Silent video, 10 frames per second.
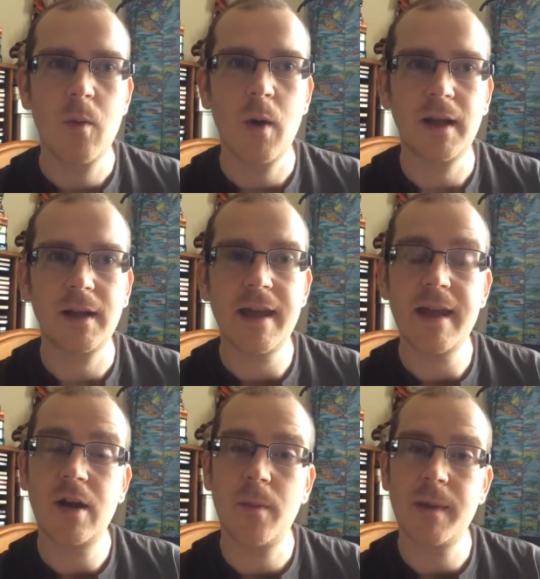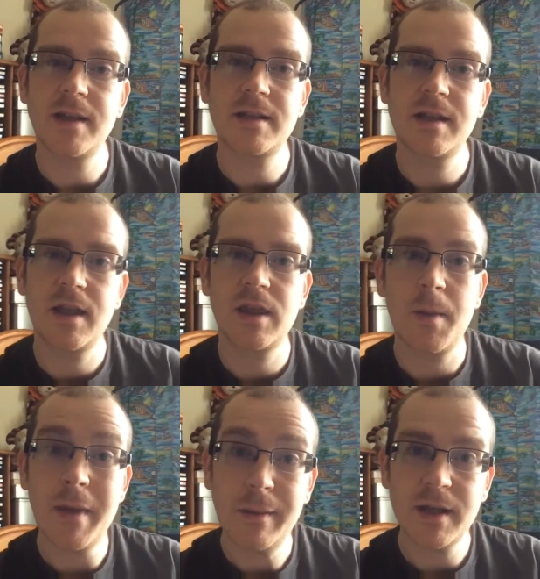Well, he got me into
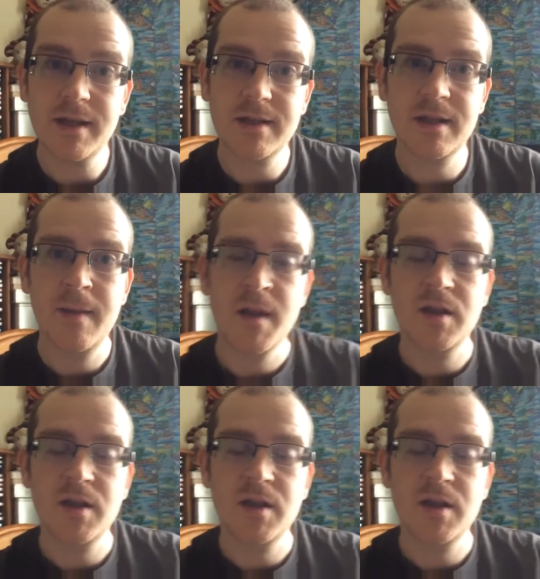The Minimalists,